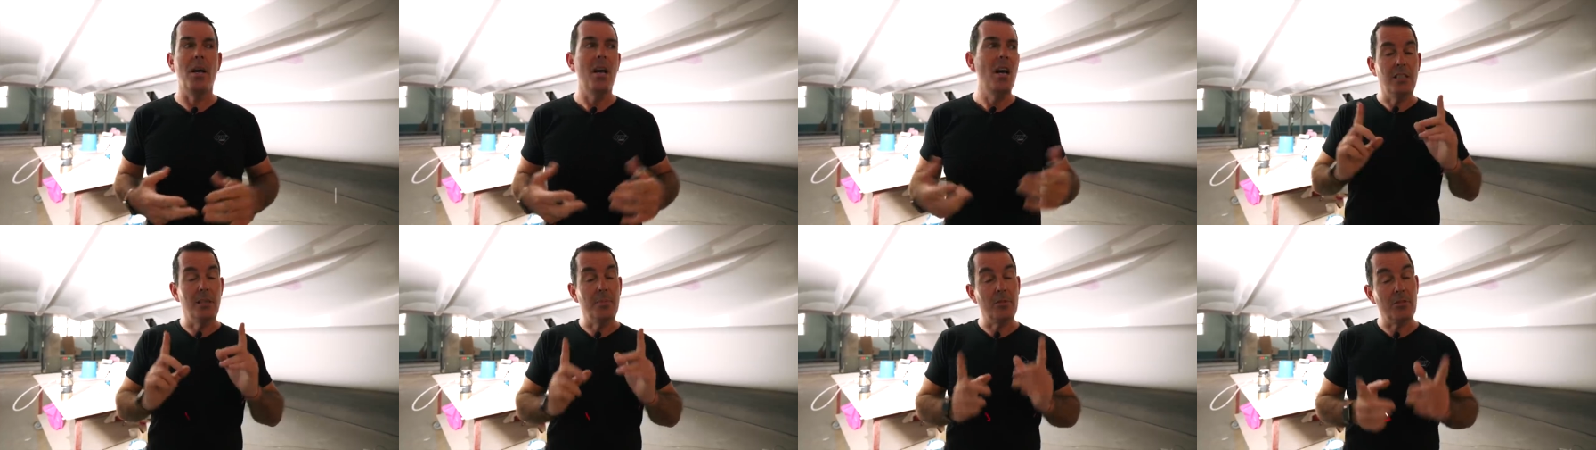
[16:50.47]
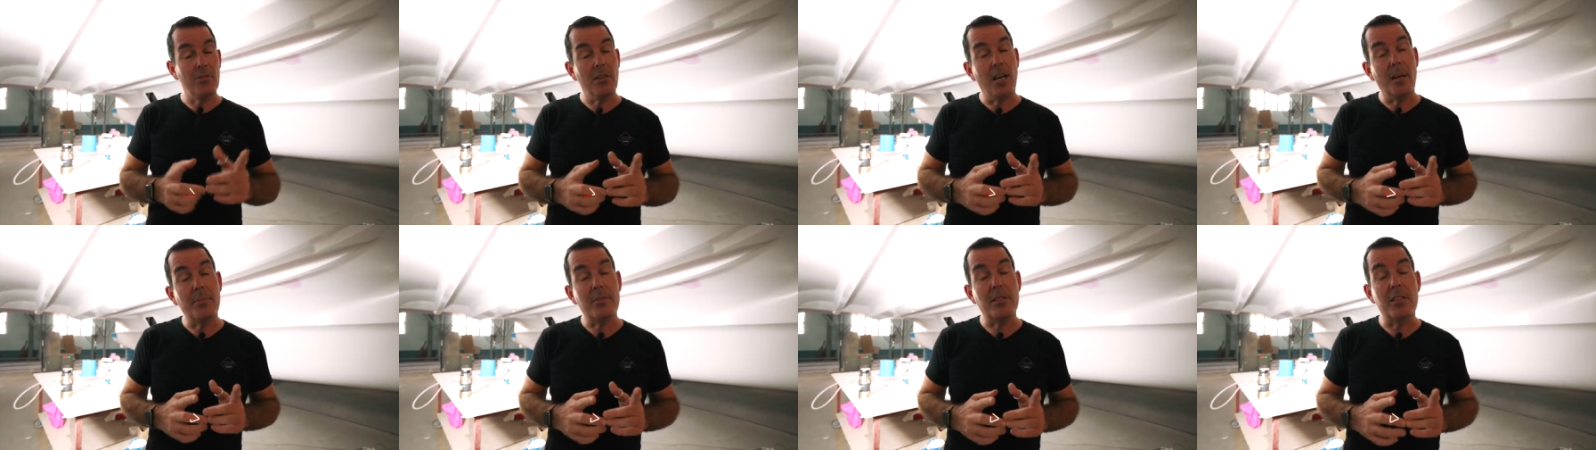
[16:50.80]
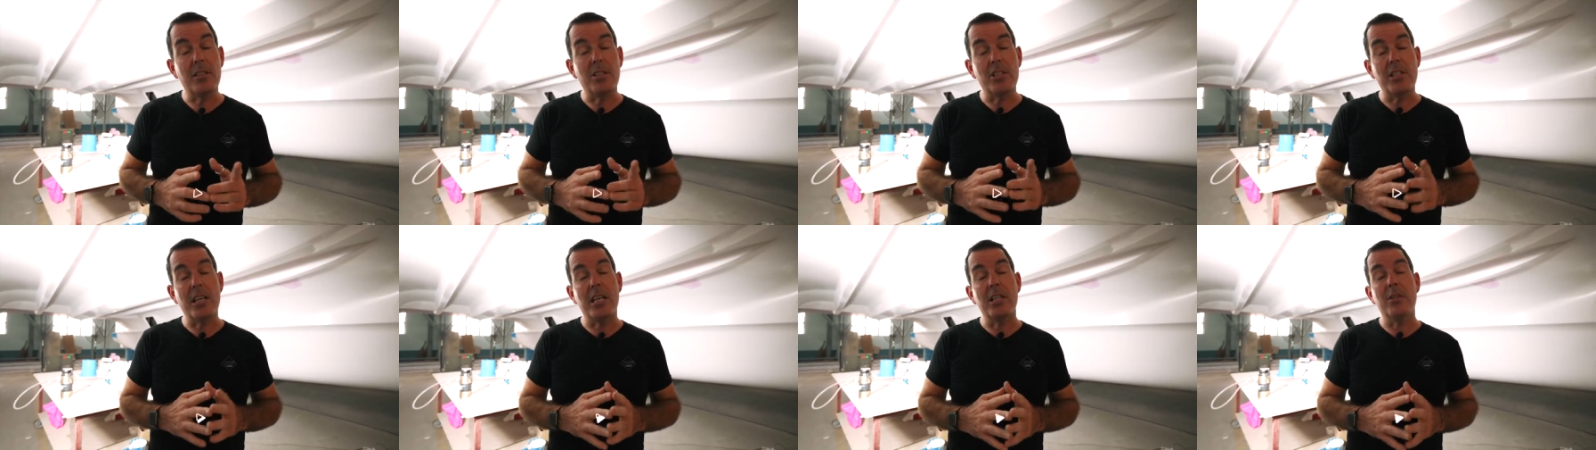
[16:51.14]
subscribe to
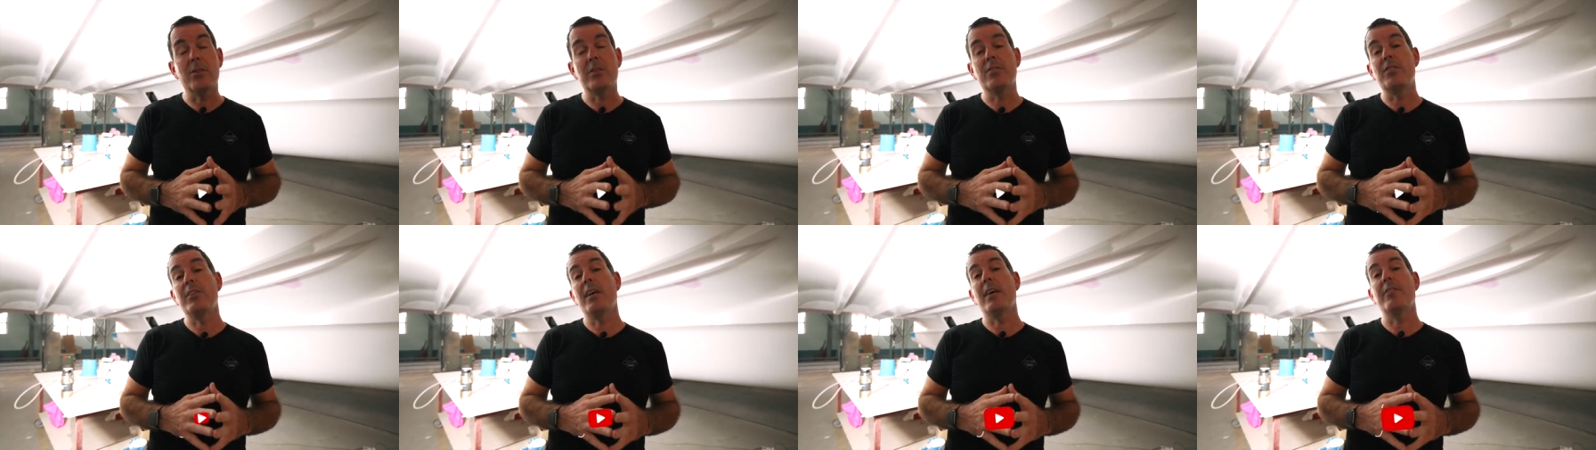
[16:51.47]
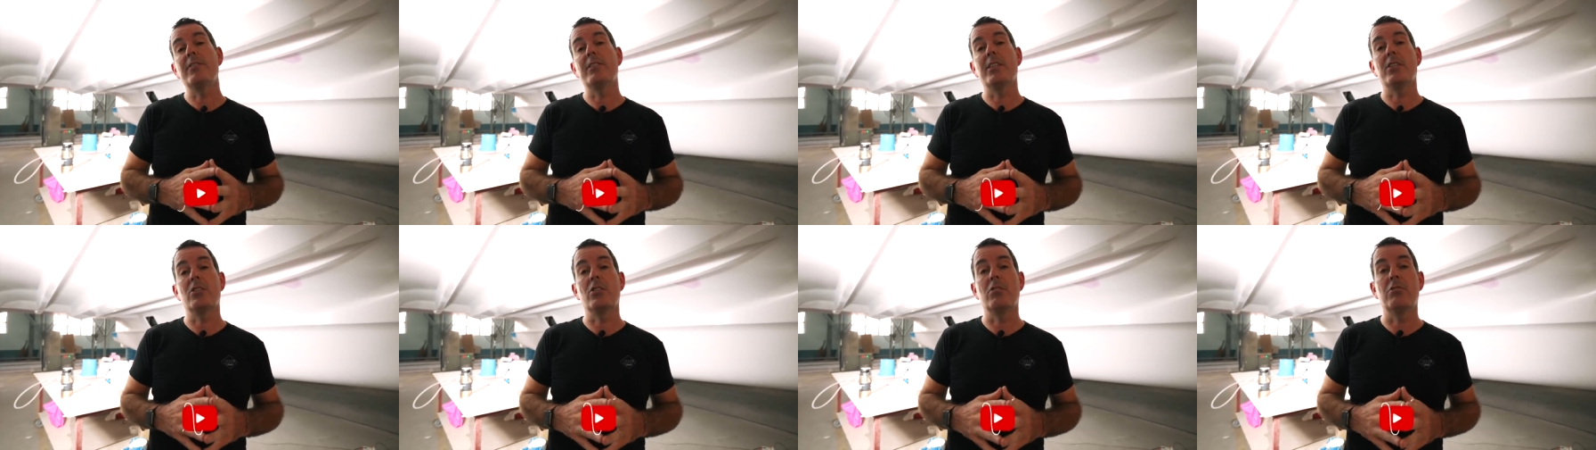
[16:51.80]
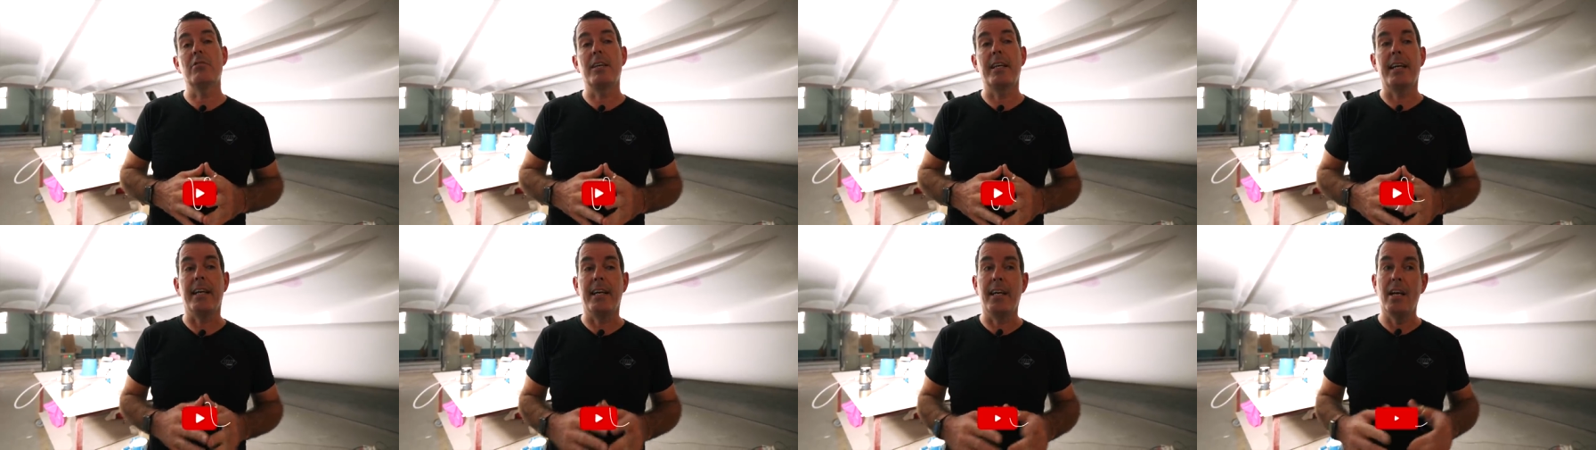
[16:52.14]
the channel if you haven't done
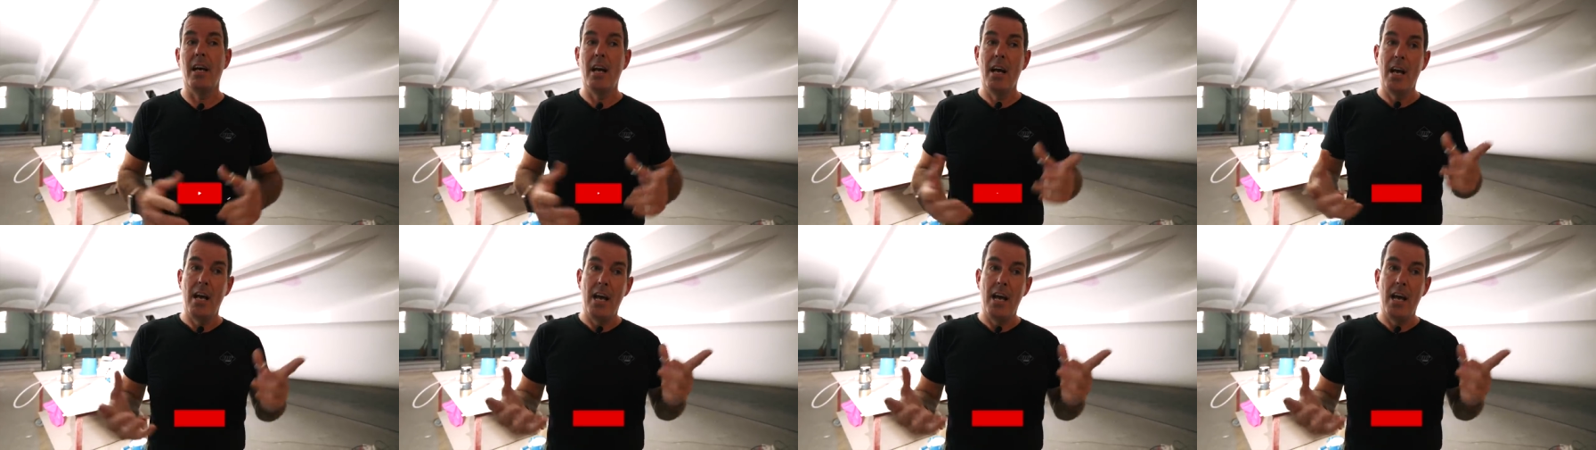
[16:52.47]
already.